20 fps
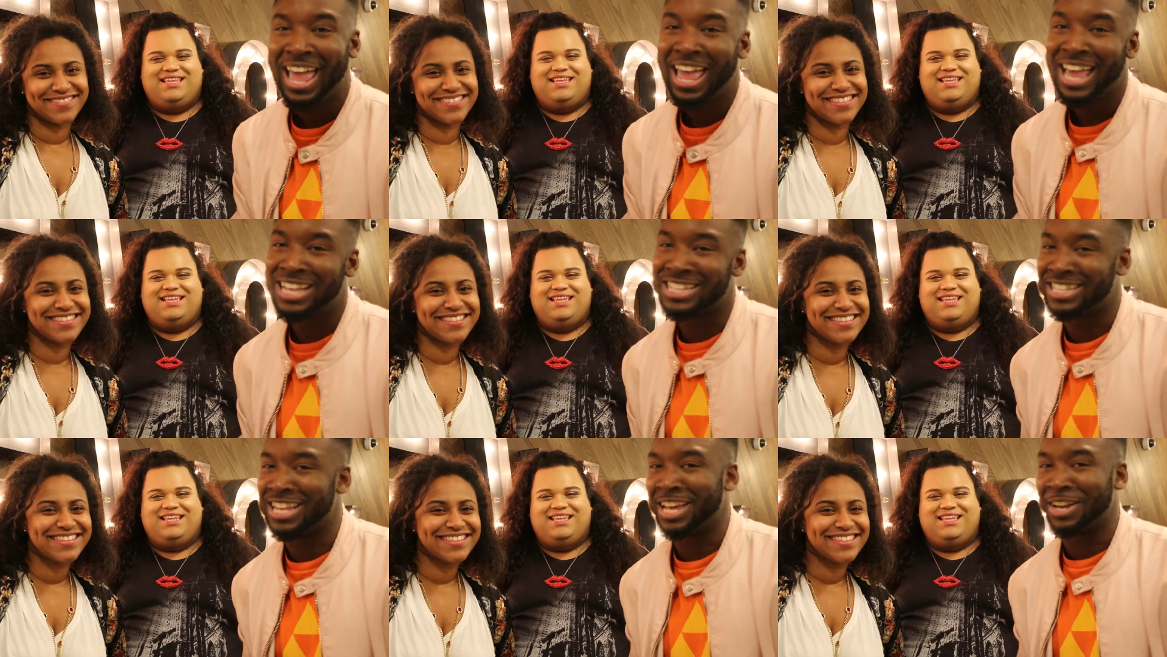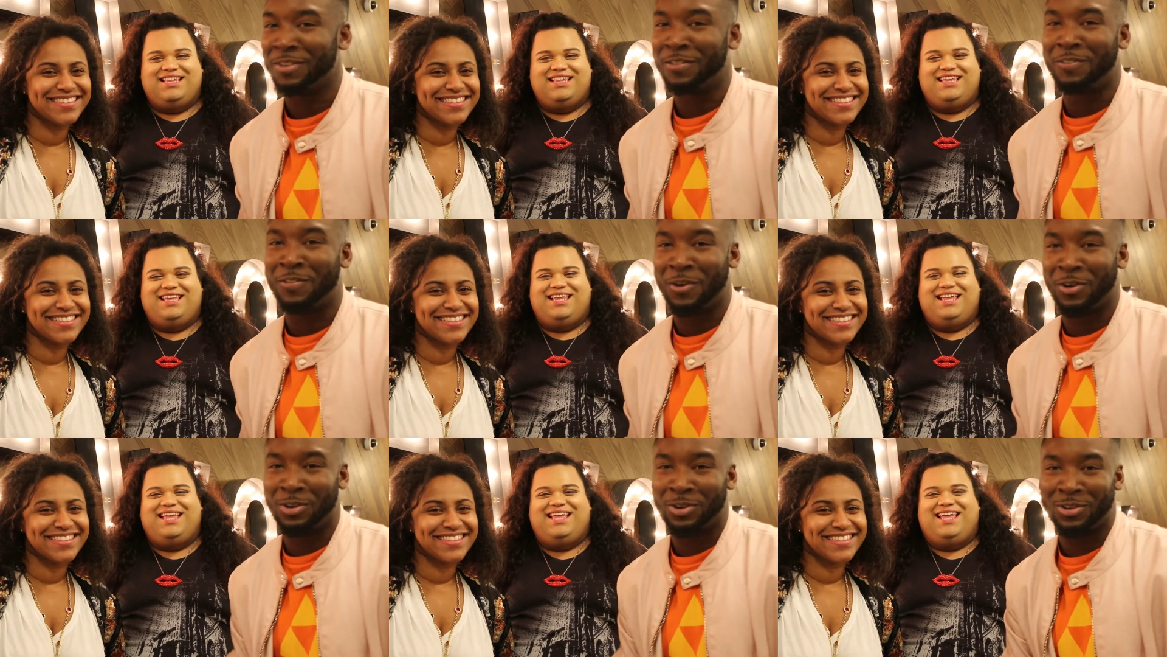Speaker 1: it's not a
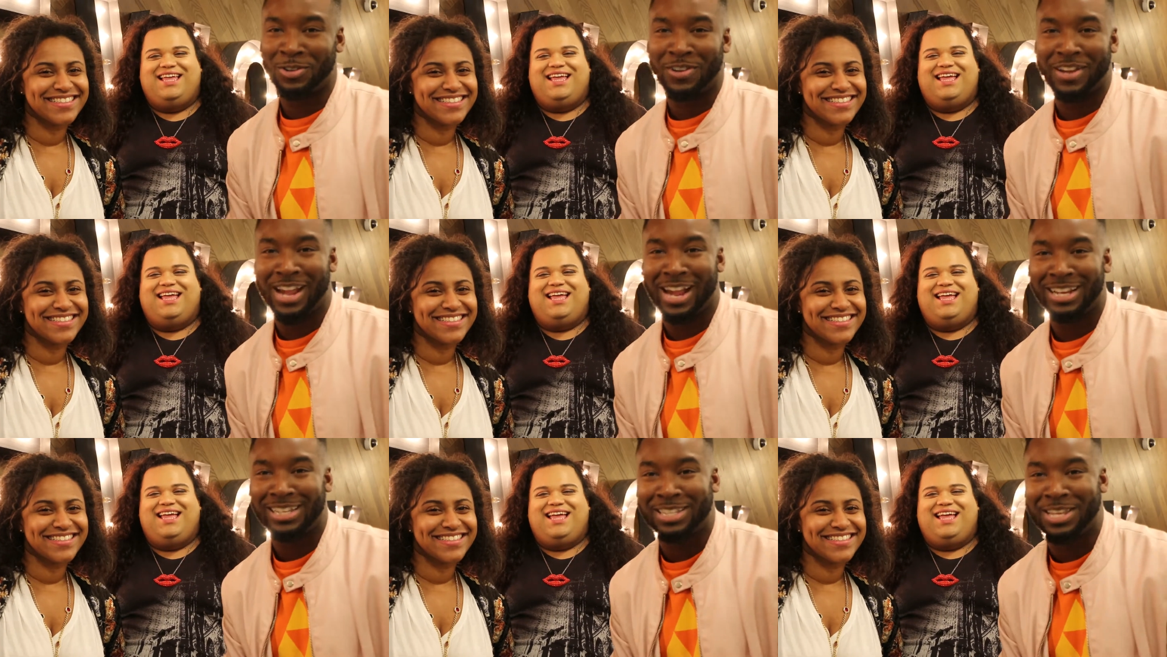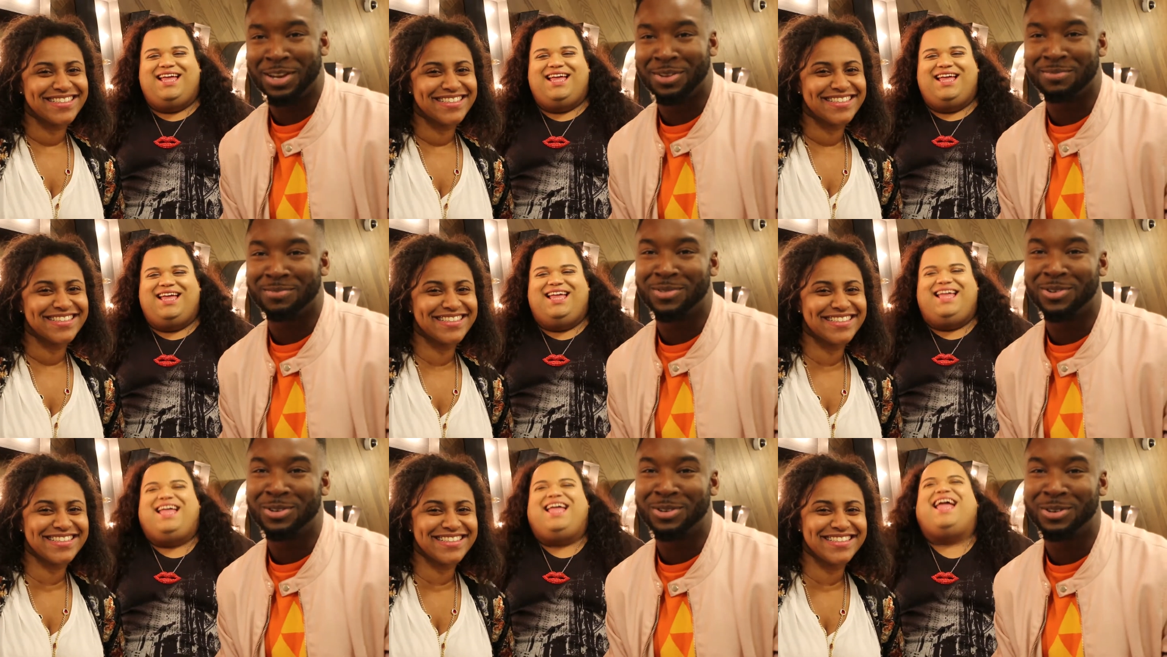photo. You guys can
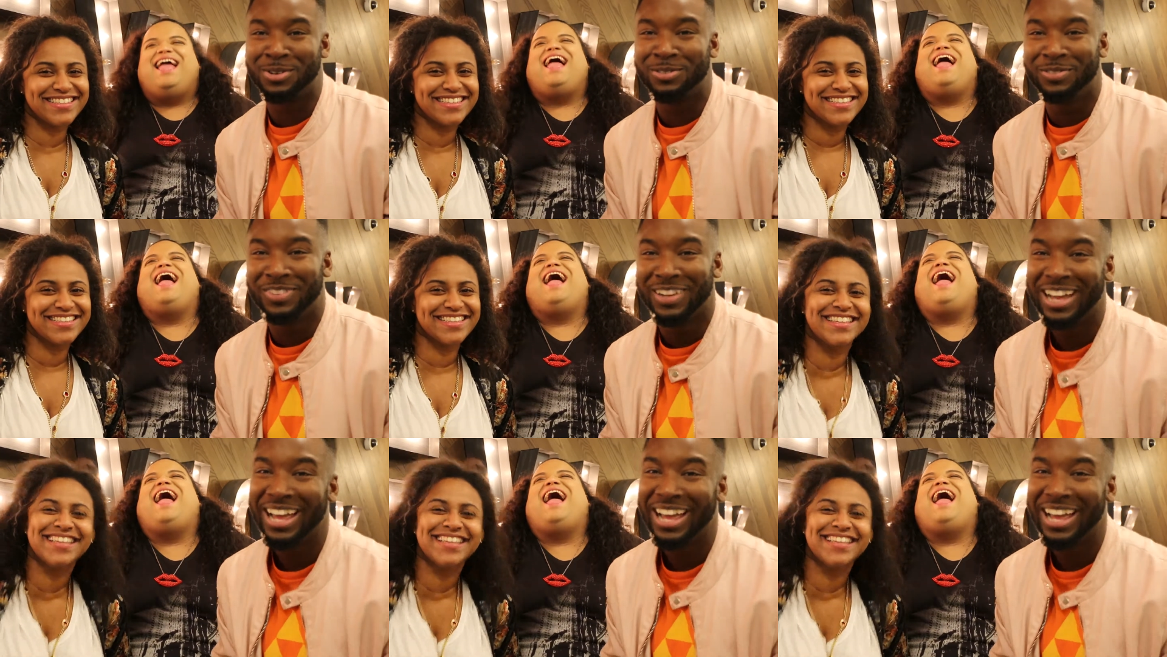move.